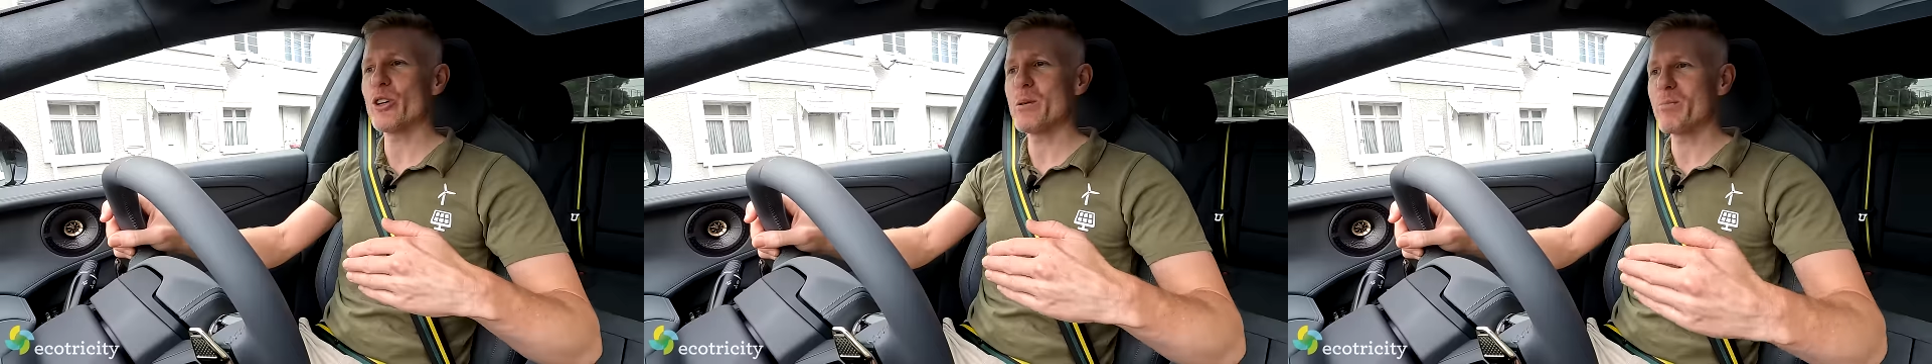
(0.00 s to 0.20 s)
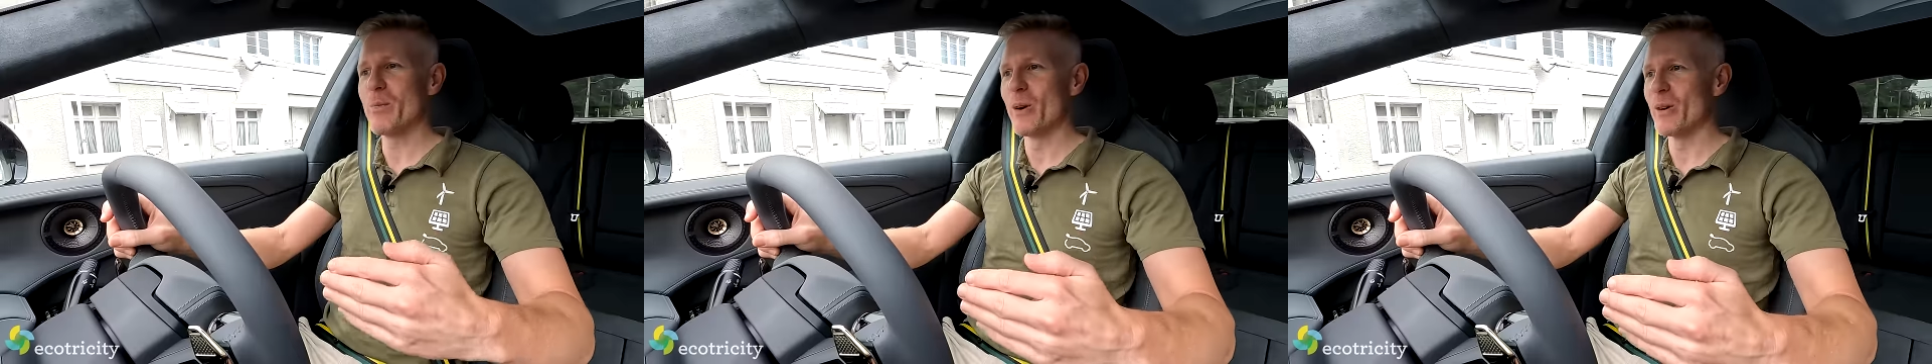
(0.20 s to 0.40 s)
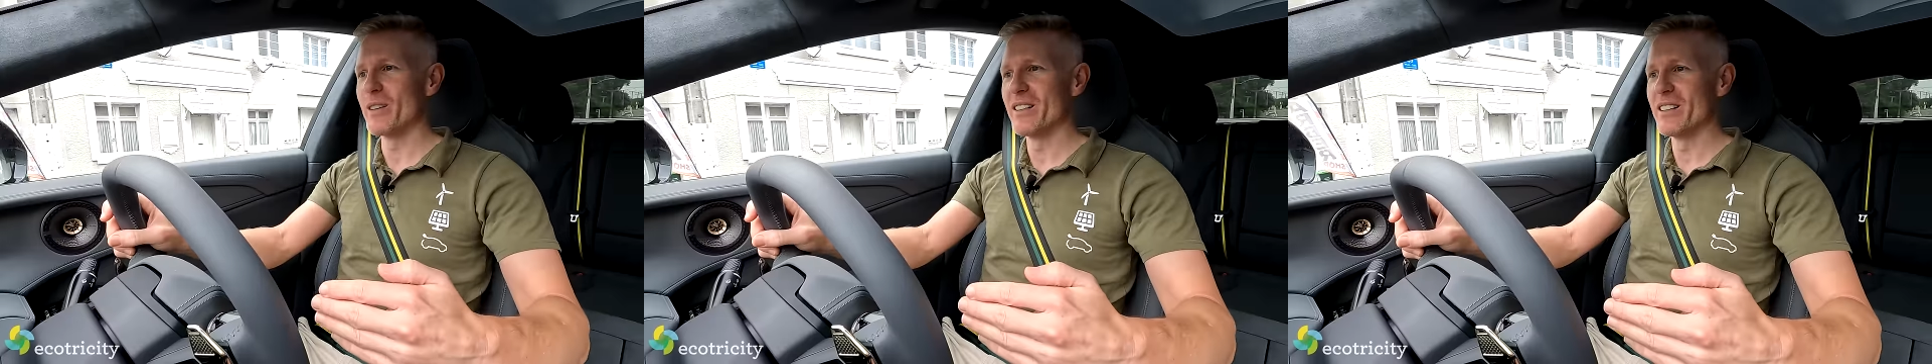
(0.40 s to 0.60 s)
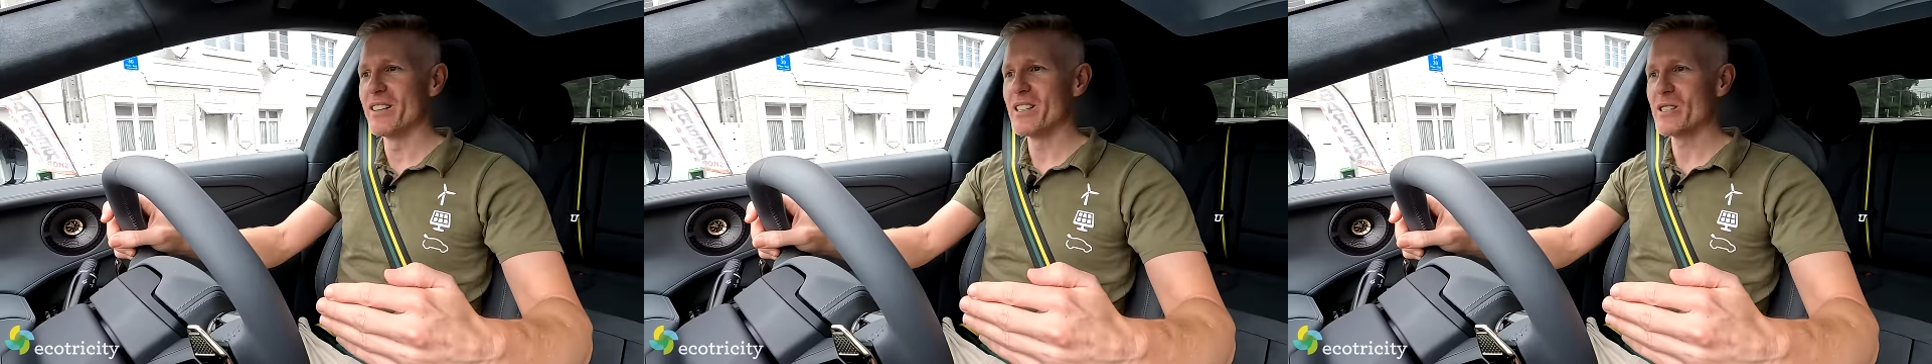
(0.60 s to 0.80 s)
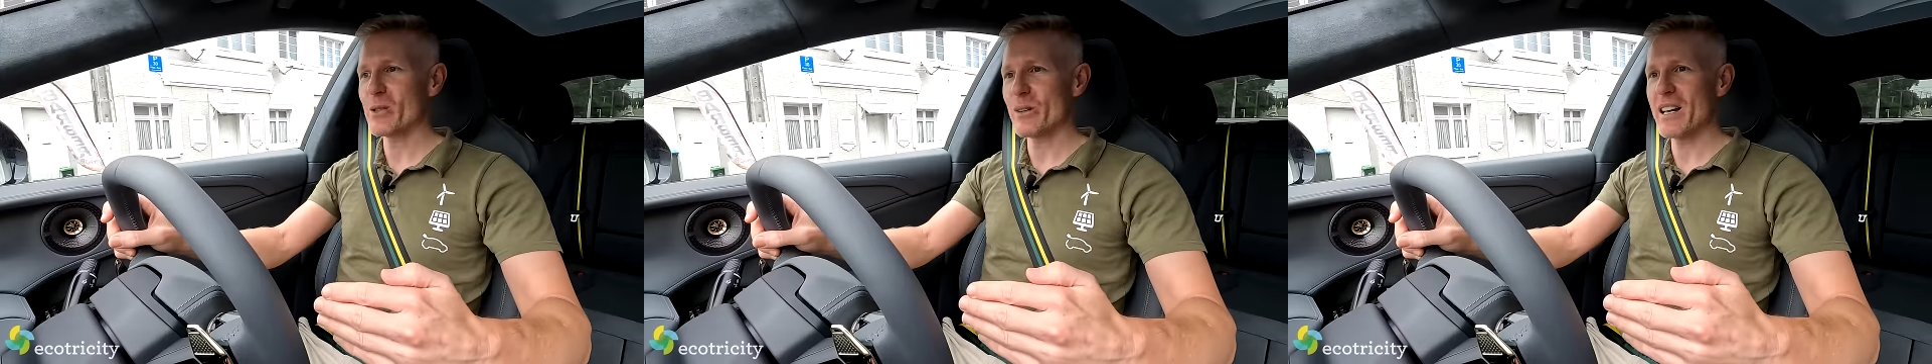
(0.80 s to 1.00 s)
creep mode,
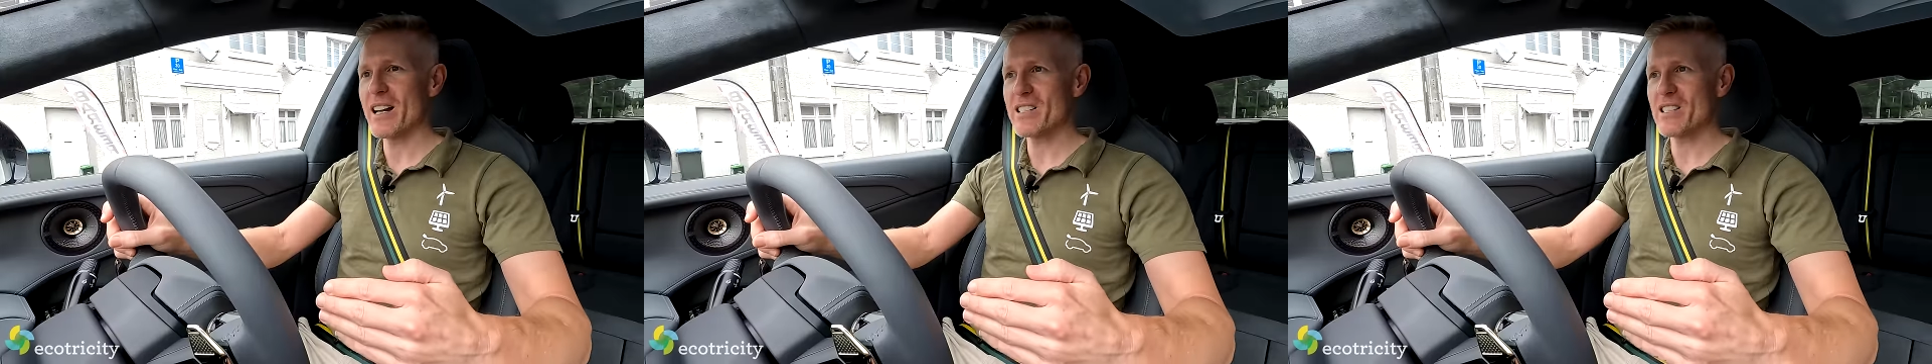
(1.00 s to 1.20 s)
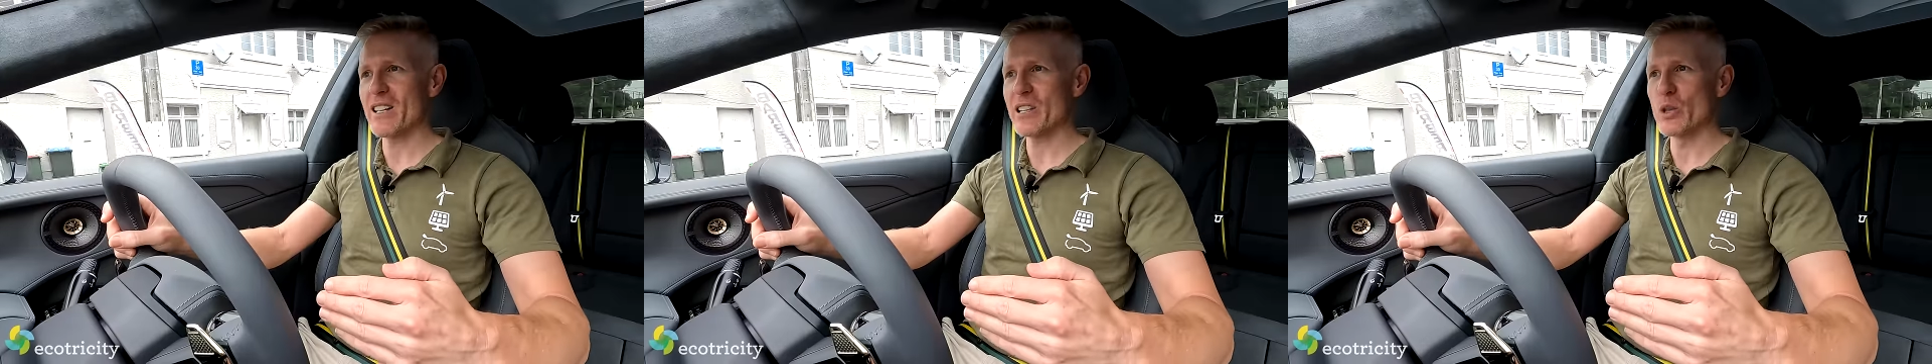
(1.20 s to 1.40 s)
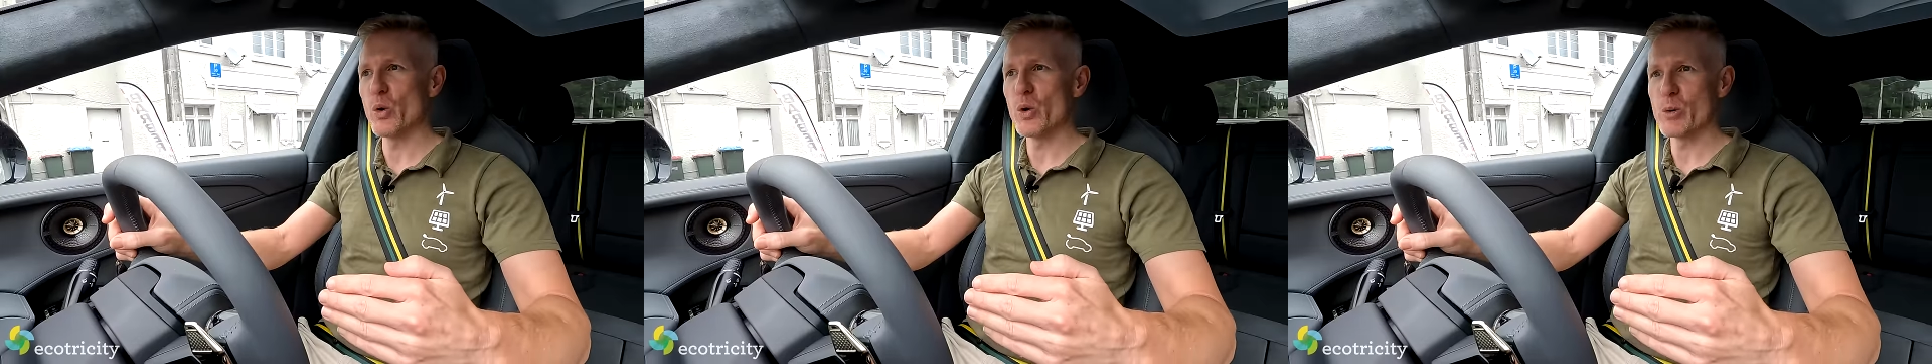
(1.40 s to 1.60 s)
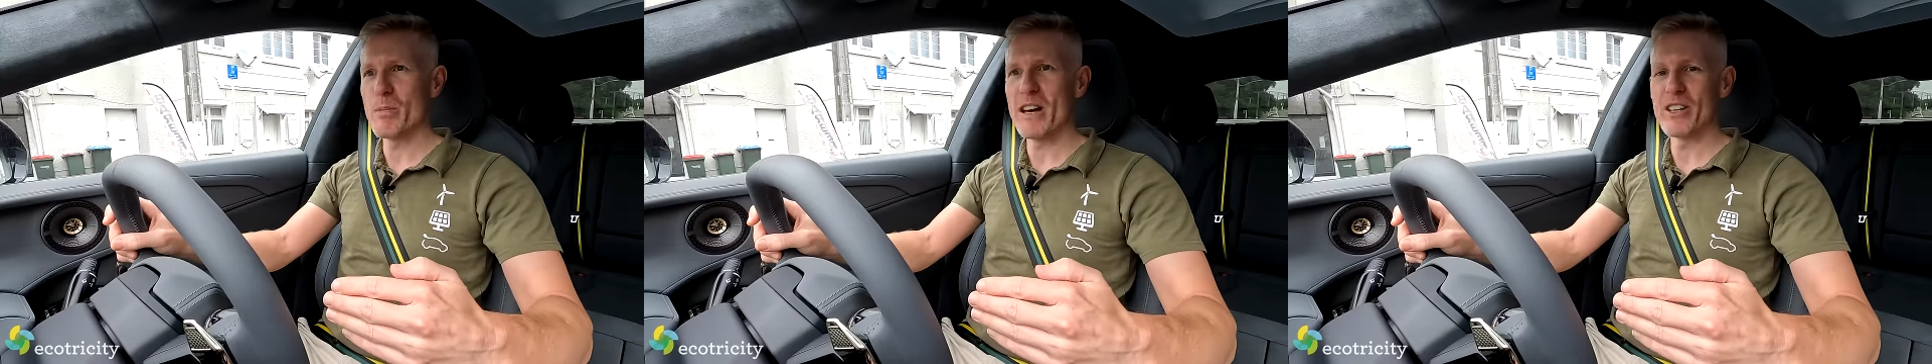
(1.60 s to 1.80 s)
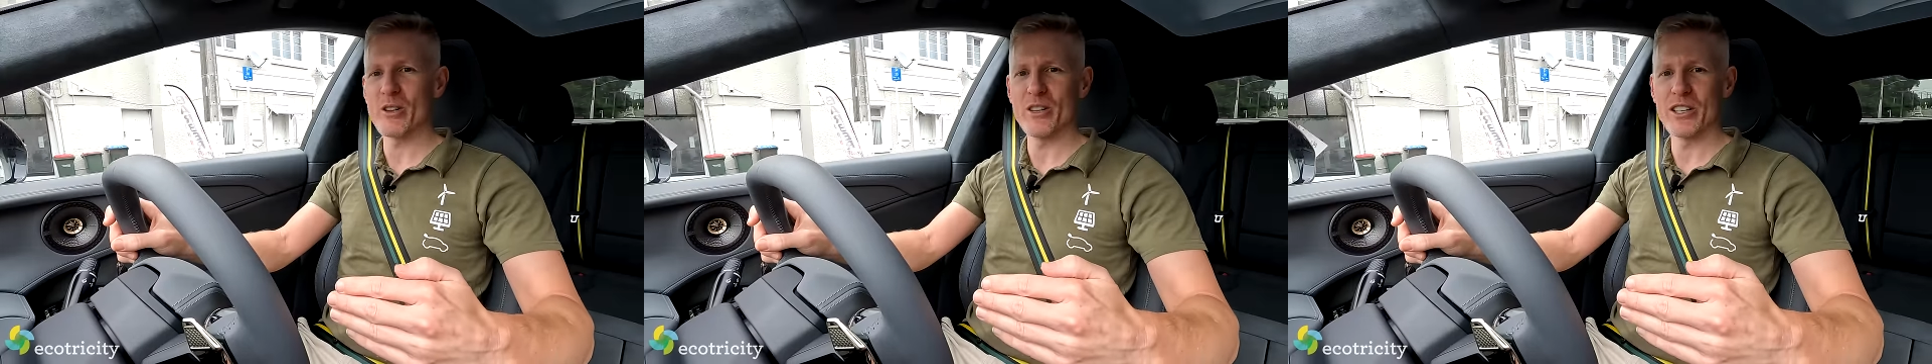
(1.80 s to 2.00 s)
so it acts like an
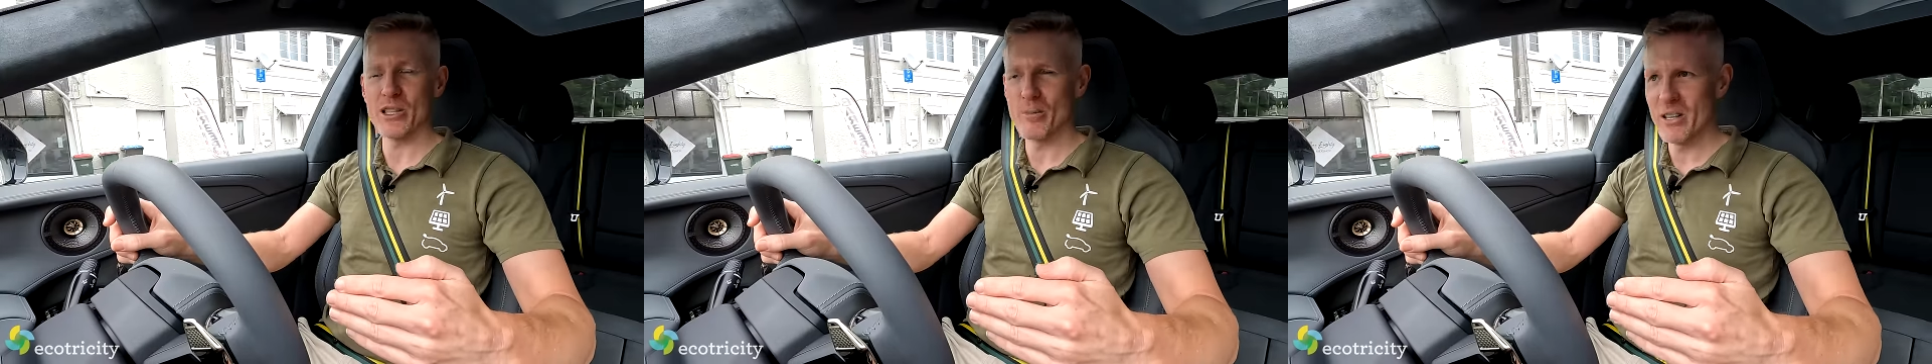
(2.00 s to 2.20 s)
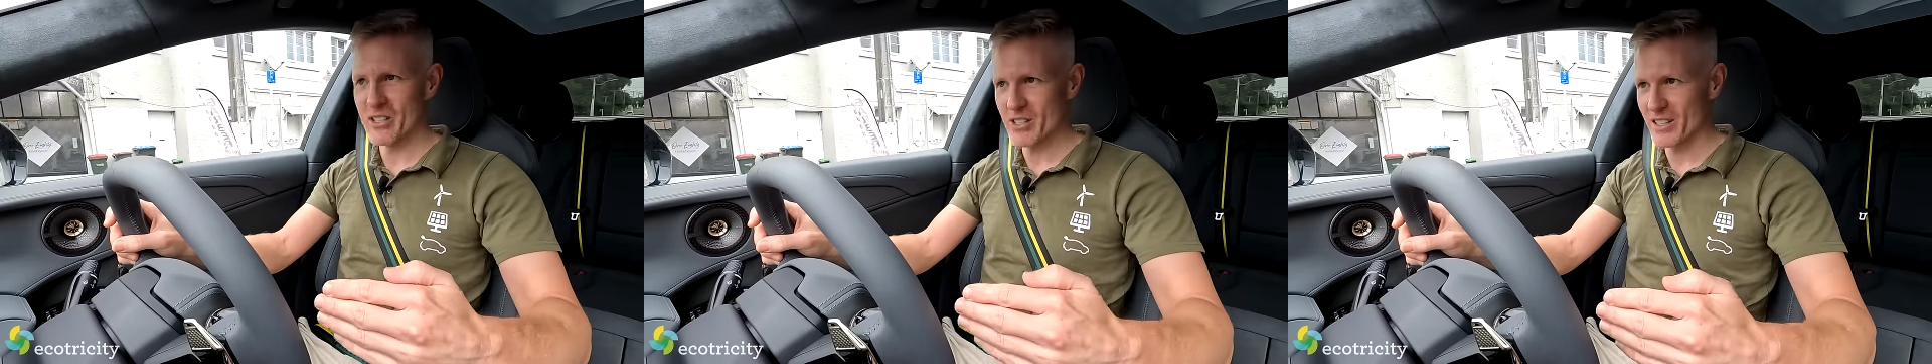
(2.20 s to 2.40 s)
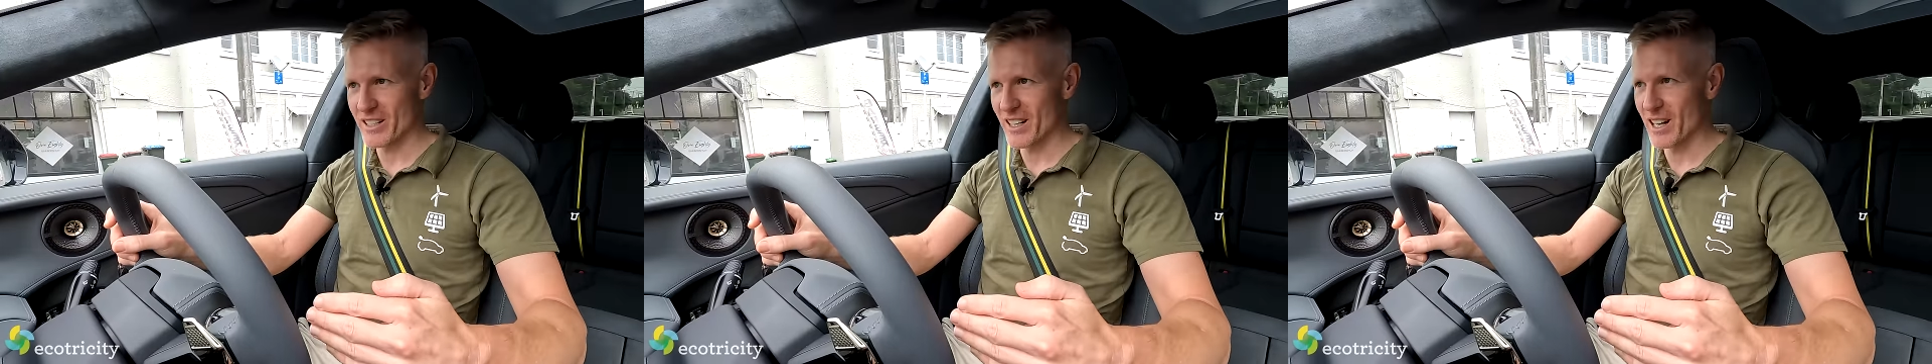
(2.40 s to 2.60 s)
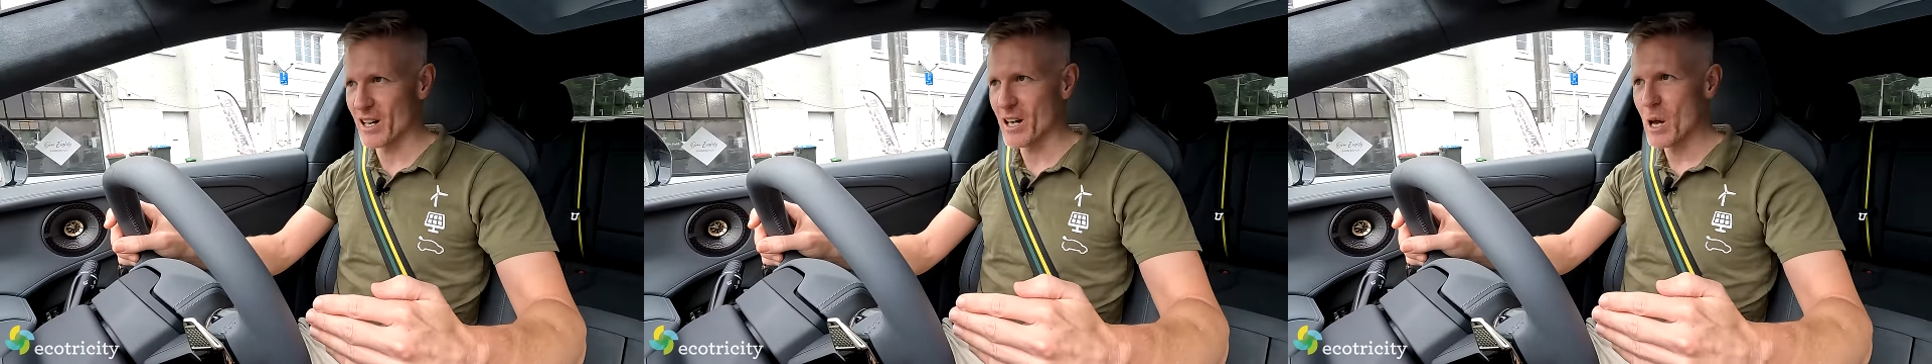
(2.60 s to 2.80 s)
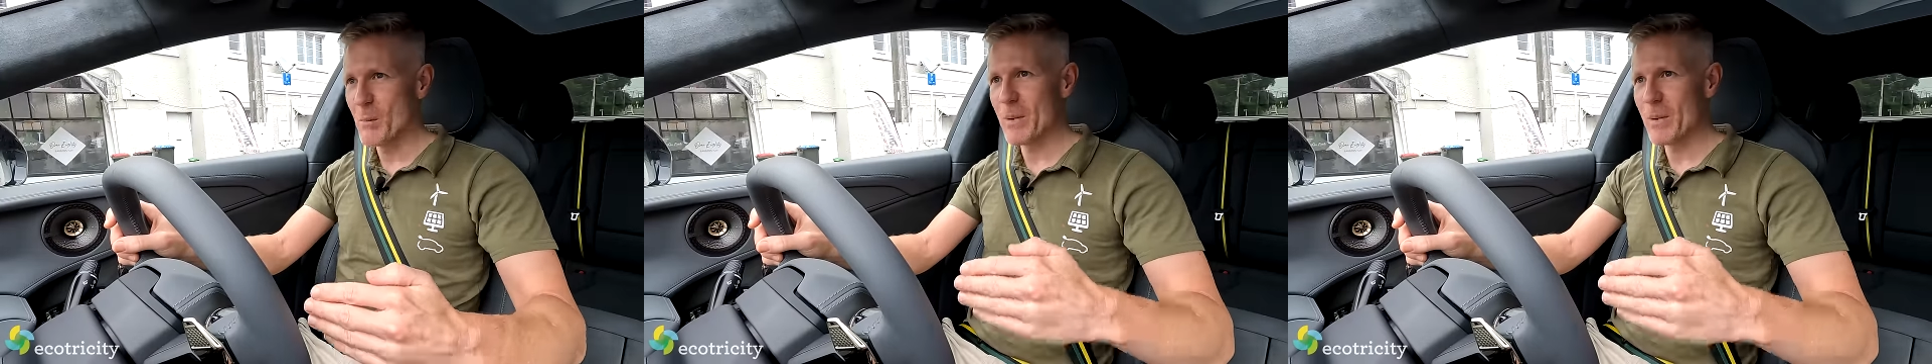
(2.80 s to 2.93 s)
automatic on a combustion car.